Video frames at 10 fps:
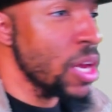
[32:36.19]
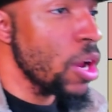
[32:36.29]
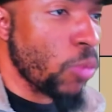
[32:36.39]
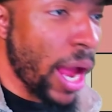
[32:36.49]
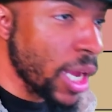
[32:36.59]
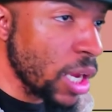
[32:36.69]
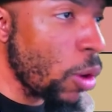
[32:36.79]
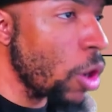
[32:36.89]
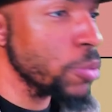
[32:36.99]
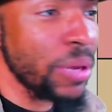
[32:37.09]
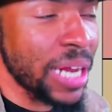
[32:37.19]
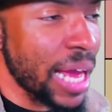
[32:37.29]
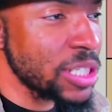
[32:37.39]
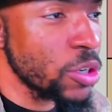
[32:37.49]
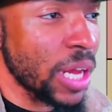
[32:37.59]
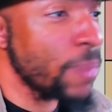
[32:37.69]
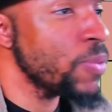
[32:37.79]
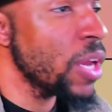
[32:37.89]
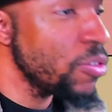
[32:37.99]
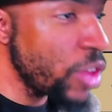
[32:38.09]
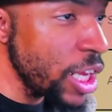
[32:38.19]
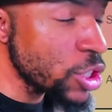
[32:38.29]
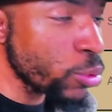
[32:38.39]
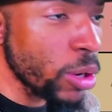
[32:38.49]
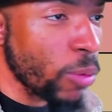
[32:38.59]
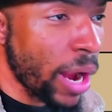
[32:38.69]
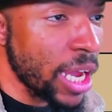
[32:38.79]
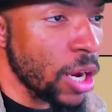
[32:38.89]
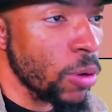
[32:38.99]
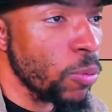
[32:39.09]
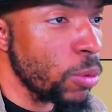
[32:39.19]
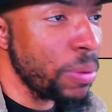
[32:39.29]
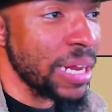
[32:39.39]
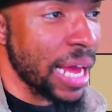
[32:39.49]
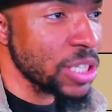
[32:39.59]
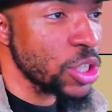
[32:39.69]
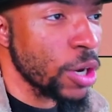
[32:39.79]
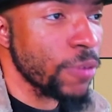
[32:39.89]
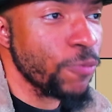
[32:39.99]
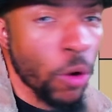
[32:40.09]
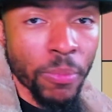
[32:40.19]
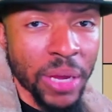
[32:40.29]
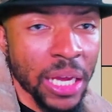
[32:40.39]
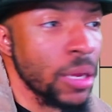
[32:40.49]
Riot Gun will also be an S tier. Like, these three right here would be an S tier for me